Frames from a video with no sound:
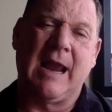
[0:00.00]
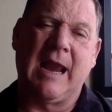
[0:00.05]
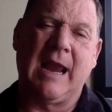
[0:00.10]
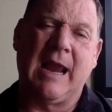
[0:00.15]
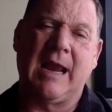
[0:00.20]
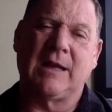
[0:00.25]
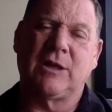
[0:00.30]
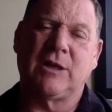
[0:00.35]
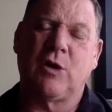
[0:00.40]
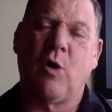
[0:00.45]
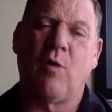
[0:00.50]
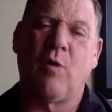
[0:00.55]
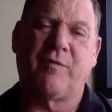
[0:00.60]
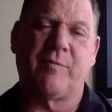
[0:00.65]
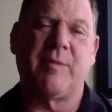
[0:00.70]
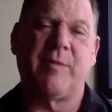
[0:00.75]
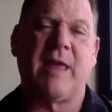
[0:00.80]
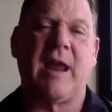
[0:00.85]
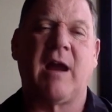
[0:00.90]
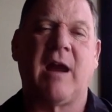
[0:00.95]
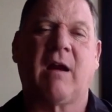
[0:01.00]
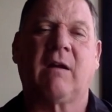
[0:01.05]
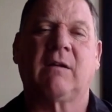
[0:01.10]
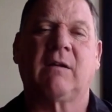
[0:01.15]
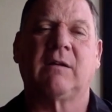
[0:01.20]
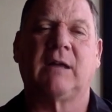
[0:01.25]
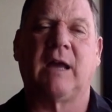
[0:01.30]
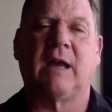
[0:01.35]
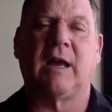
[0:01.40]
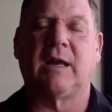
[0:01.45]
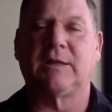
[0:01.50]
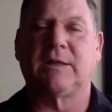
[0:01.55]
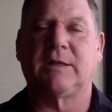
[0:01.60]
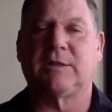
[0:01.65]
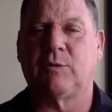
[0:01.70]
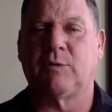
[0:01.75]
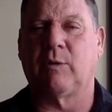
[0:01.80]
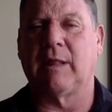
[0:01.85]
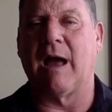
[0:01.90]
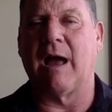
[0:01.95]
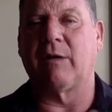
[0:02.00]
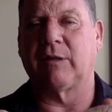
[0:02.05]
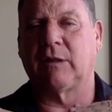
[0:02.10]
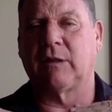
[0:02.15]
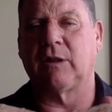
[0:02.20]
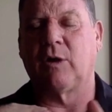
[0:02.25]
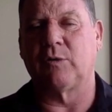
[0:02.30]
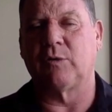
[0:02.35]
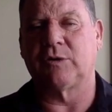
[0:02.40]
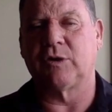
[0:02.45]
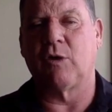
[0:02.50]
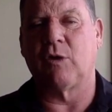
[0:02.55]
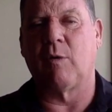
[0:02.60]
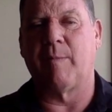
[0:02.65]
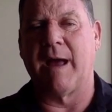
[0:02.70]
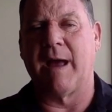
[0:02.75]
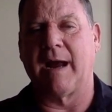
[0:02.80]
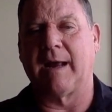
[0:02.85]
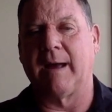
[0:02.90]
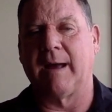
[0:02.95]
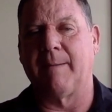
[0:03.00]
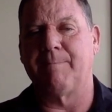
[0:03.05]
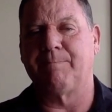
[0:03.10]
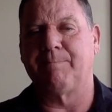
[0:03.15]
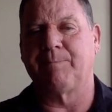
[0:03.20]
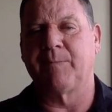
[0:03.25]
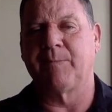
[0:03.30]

and go from there uh, to allow the loads go back up.